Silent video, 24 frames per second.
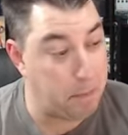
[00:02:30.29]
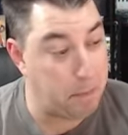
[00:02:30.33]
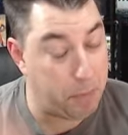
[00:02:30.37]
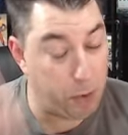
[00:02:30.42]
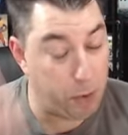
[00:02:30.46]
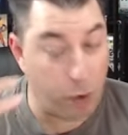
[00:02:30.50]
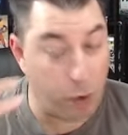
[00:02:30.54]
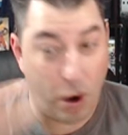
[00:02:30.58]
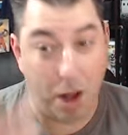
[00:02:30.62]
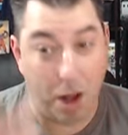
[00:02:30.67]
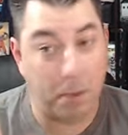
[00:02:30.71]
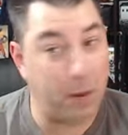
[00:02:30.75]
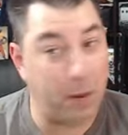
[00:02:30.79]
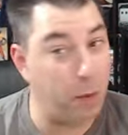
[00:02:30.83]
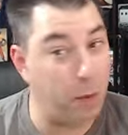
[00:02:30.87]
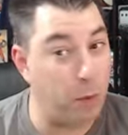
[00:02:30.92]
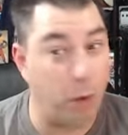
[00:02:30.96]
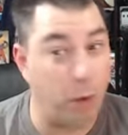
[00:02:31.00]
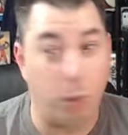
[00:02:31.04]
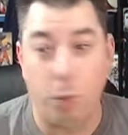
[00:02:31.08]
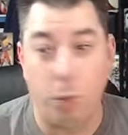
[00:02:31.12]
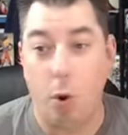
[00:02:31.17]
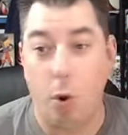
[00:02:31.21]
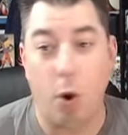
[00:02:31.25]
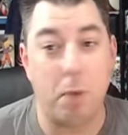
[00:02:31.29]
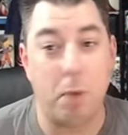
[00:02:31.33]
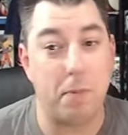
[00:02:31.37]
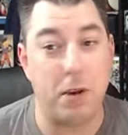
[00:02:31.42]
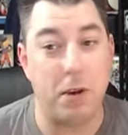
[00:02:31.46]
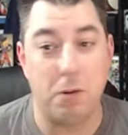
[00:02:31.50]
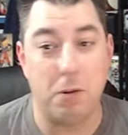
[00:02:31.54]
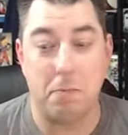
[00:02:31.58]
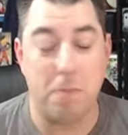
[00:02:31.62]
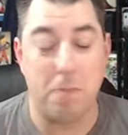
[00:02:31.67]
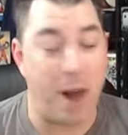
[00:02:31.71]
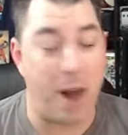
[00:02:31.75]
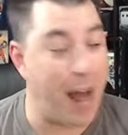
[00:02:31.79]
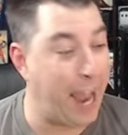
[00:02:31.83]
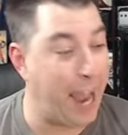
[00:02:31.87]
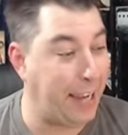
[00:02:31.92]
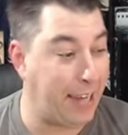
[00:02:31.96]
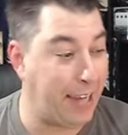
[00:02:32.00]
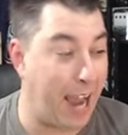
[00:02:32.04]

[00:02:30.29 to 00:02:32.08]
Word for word: probably will warp your mind.